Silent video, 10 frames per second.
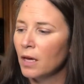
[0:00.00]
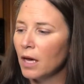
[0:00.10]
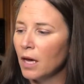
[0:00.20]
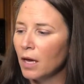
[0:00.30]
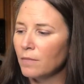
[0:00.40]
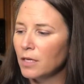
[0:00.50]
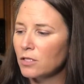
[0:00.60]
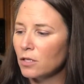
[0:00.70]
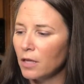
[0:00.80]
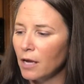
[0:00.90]
Um,
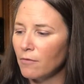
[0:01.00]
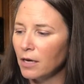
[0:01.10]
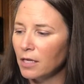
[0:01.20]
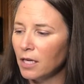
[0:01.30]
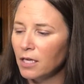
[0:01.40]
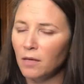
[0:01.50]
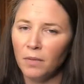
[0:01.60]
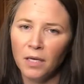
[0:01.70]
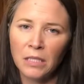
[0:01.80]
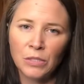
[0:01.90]
these are light red kidney
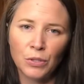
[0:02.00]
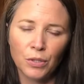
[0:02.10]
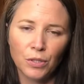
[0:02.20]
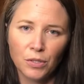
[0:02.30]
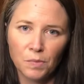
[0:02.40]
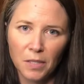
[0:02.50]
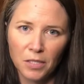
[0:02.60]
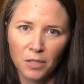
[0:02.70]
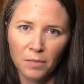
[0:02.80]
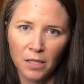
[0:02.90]
beans. You could use
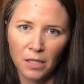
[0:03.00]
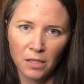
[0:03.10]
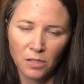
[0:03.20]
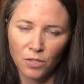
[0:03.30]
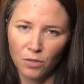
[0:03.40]
pinto beans.